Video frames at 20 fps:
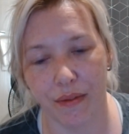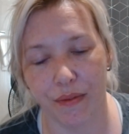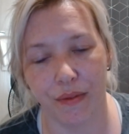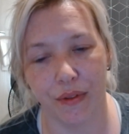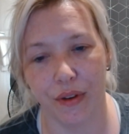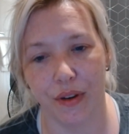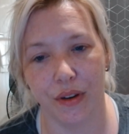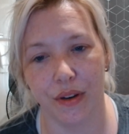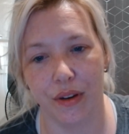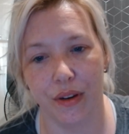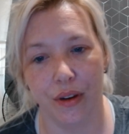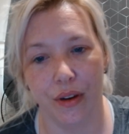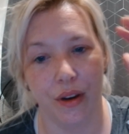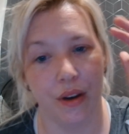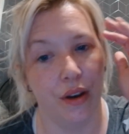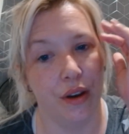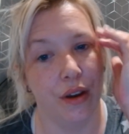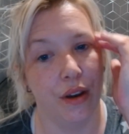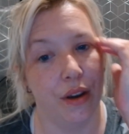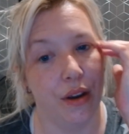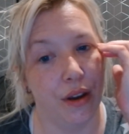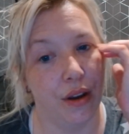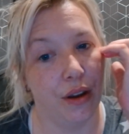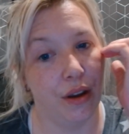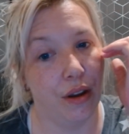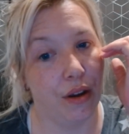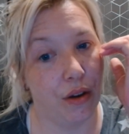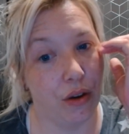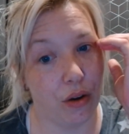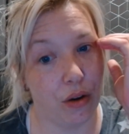for
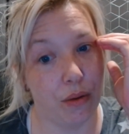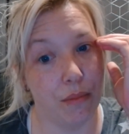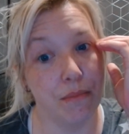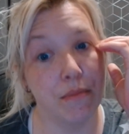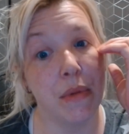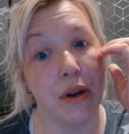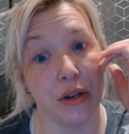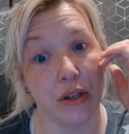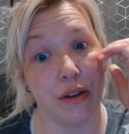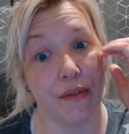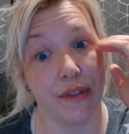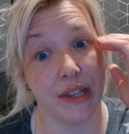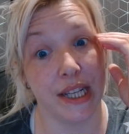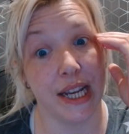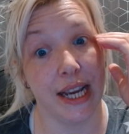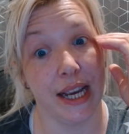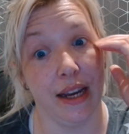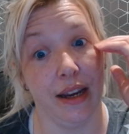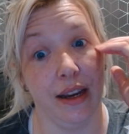most of the day.